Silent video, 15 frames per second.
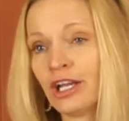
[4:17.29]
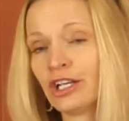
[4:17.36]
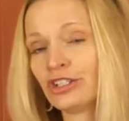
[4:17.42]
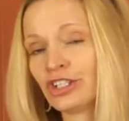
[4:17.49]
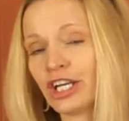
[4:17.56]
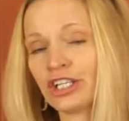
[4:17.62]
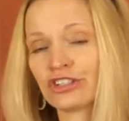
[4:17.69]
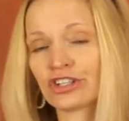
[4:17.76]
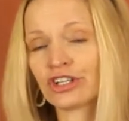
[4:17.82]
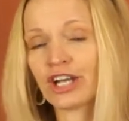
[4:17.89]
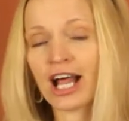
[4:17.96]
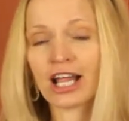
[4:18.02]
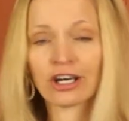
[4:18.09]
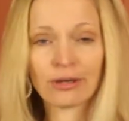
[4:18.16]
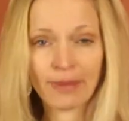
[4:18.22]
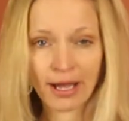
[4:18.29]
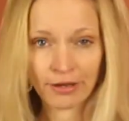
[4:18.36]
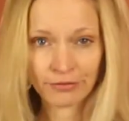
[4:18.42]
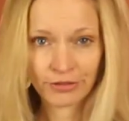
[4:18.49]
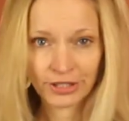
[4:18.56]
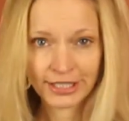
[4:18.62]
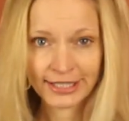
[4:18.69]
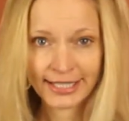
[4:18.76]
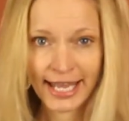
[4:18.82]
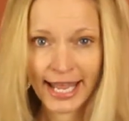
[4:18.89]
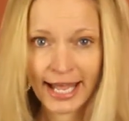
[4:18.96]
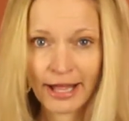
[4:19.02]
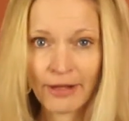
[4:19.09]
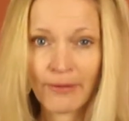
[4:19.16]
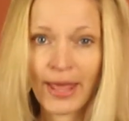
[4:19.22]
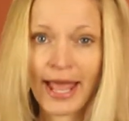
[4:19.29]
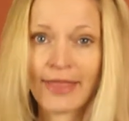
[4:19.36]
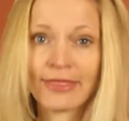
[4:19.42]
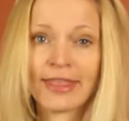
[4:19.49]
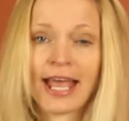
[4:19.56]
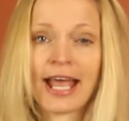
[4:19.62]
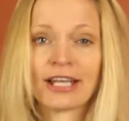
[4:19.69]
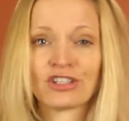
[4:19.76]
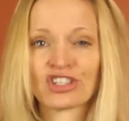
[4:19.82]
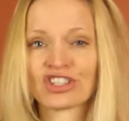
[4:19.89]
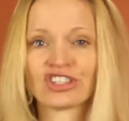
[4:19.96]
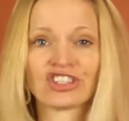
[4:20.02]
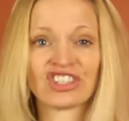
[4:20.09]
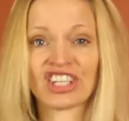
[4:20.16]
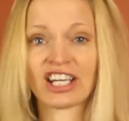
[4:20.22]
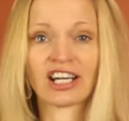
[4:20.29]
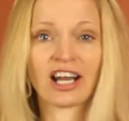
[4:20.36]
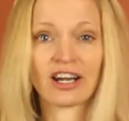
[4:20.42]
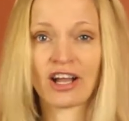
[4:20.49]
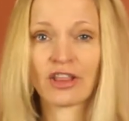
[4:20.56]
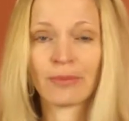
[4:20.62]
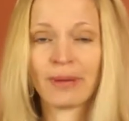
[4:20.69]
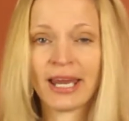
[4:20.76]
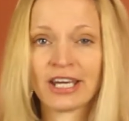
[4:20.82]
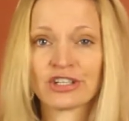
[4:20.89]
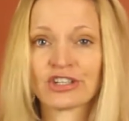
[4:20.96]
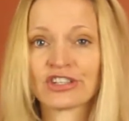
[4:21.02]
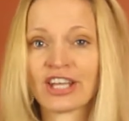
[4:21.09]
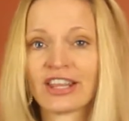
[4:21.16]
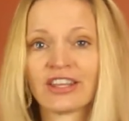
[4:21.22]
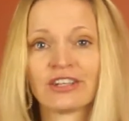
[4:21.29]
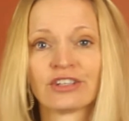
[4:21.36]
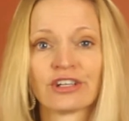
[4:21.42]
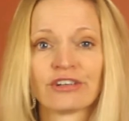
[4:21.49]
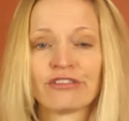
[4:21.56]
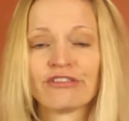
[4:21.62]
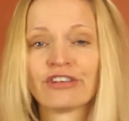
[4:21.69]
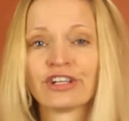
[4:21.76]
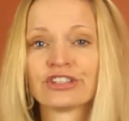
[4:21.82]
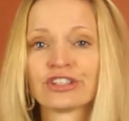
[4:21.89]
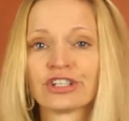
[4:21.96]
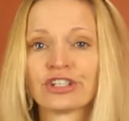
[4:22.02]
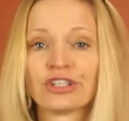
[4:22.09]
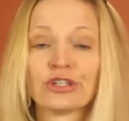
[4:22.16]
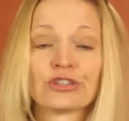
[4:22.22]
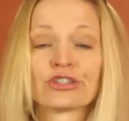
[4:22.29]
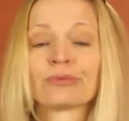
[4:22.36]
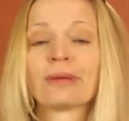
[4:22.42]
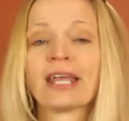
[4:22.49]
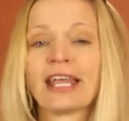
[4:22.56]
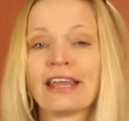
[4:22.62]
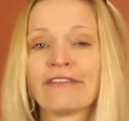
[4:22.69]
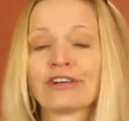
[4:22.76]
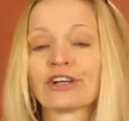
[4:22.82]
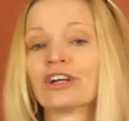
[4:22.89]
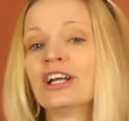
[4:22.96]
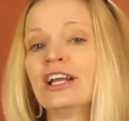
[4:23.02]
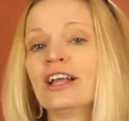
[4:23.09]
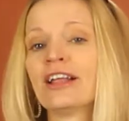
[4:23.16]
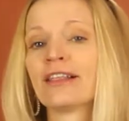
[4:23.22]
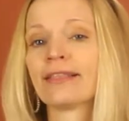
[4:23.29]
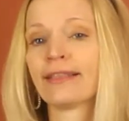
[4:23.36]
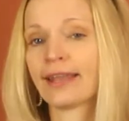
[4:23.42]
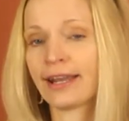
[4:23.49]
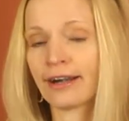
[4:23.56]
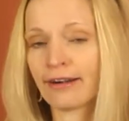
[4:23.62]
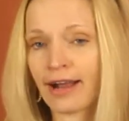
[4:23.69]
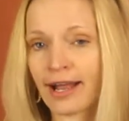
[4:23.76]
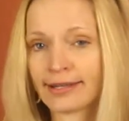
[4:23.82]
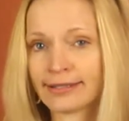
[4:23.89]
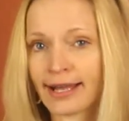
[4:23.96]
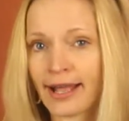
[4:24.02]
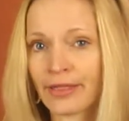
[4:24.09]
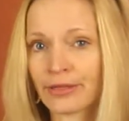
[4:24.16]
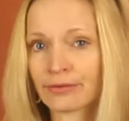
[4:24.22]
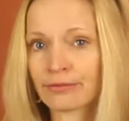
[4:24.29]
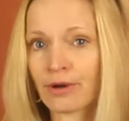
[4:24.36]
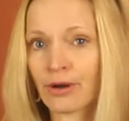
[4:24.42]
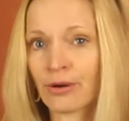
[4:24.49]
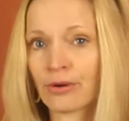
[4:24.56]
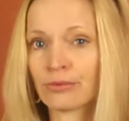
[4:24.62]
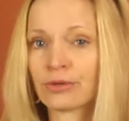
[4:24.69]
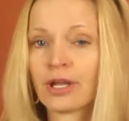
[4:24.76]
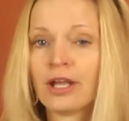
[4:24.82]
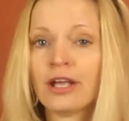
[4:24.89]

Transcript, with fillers: change the dollar amount for the sale, and then just stick it on all the pages, and then could filter user behavior later on down the road.